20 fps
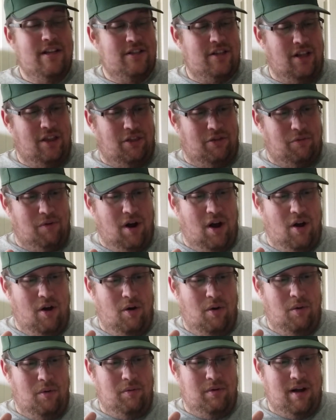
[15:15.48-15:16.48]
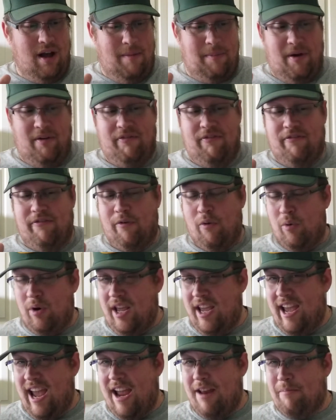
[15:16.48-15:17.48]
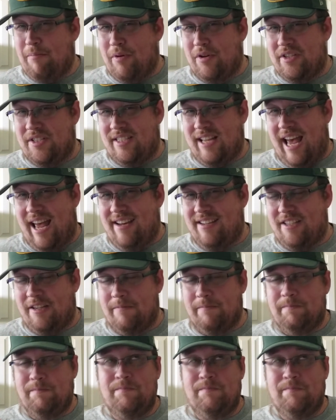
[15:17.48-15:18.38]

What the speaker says: to throw about 48%